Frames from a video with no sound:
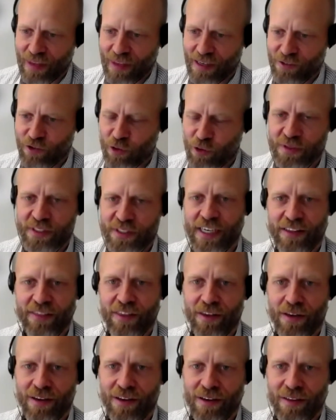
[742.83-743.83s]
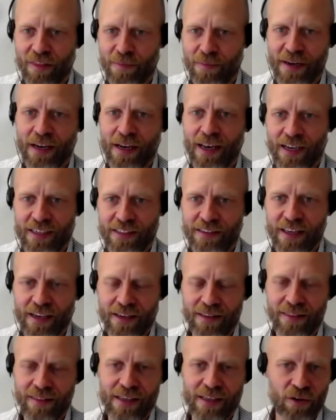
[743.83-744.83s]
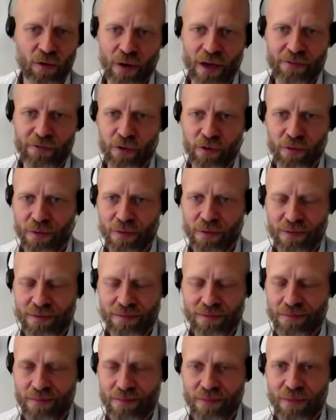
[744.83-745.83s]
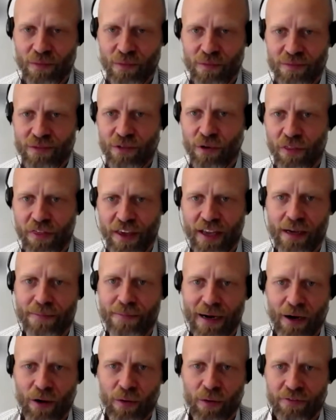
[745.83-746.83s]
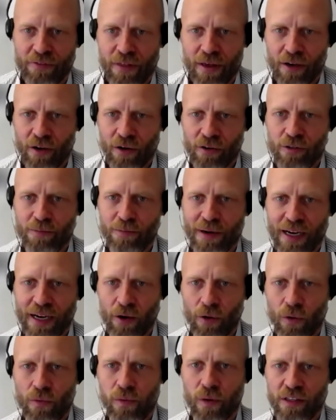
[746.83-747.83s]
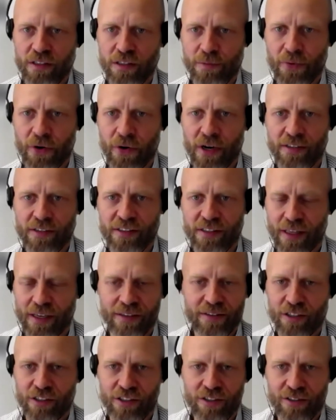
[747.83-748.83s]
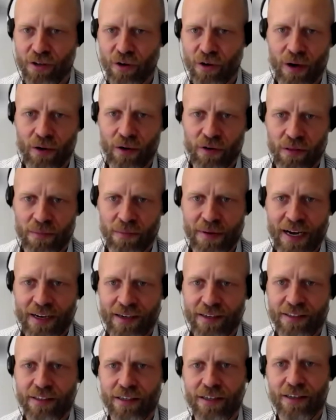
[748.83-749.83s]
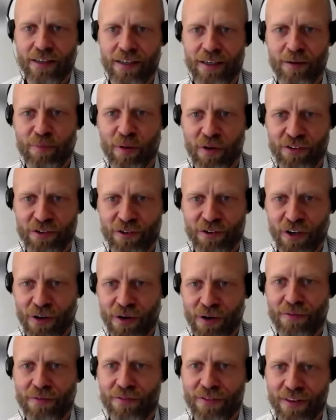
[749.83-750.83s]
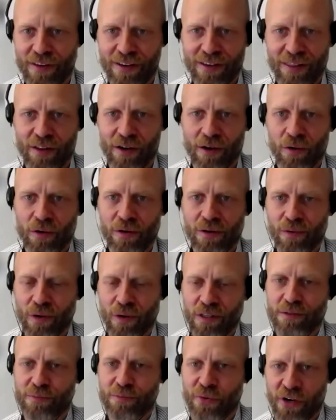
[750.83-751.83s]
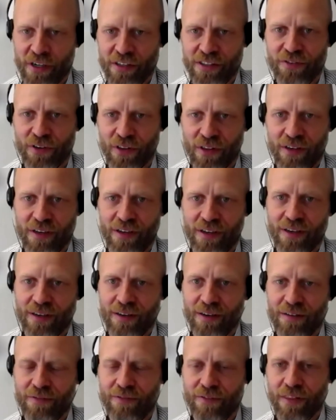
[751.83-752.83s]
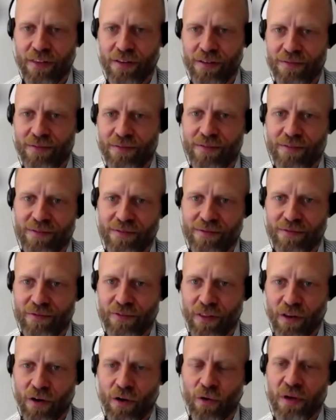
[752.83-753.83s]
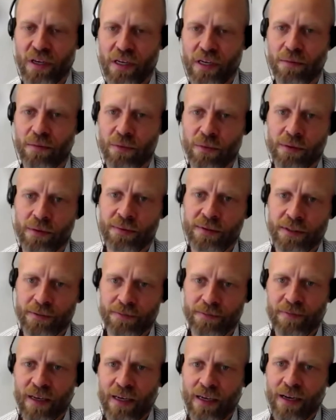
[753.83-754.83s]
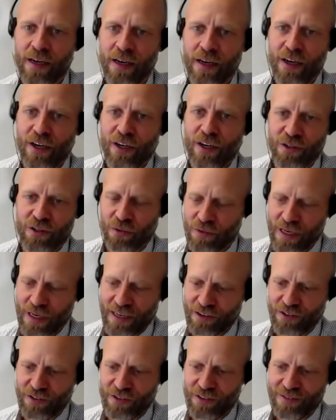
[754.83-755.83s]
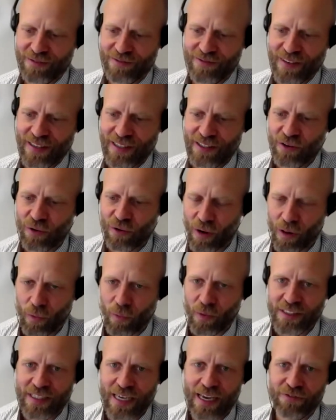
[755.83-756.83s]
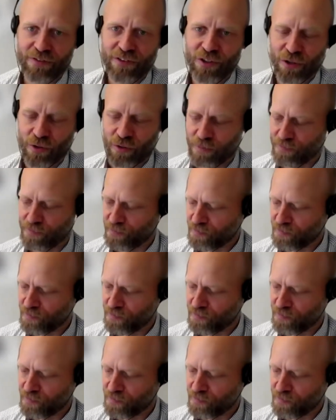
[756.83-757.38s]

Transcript: protect the middle class. They don't have to think about if they're going to buy low quality products. They just go out on the market, but you cut off the low quality products for the low income groups. So, and you always have to